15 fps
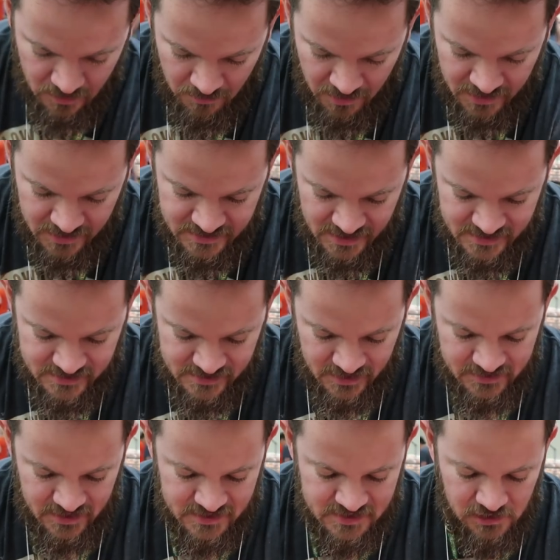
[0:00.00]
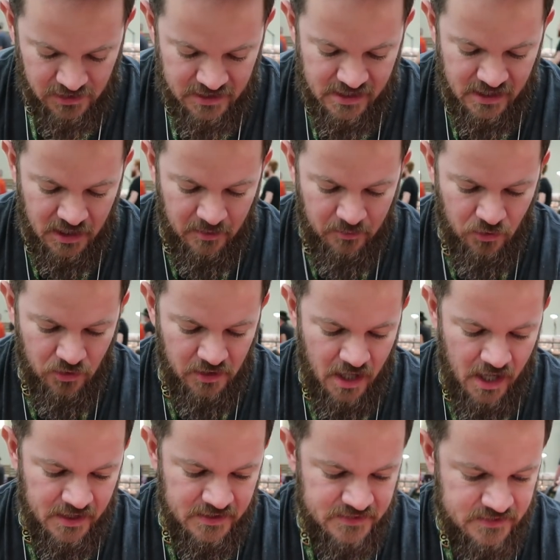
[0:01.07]
but it does clean it up real
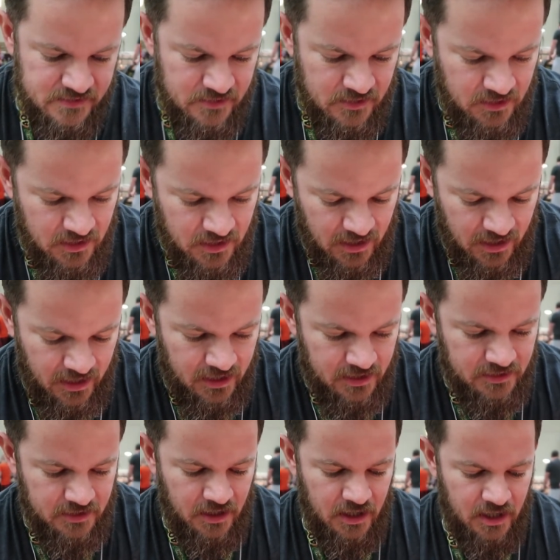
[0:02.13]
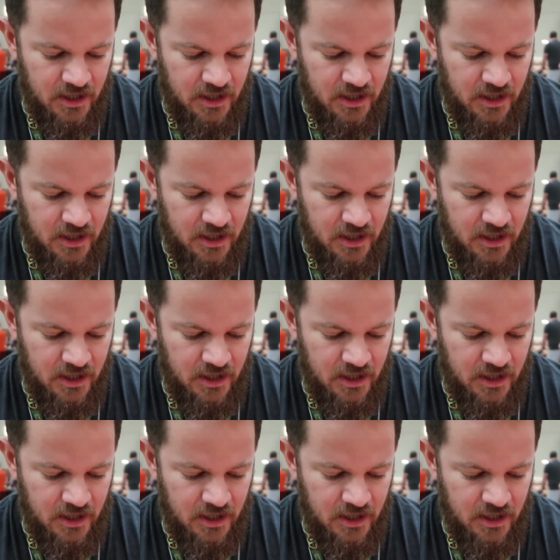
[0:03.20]
nice. And